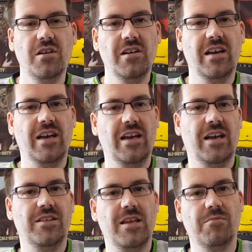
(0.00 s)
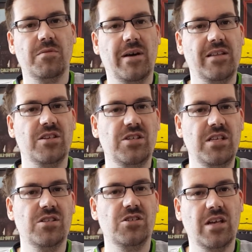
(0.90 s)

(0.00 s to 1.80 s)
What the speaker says: in terms of behind the scenes,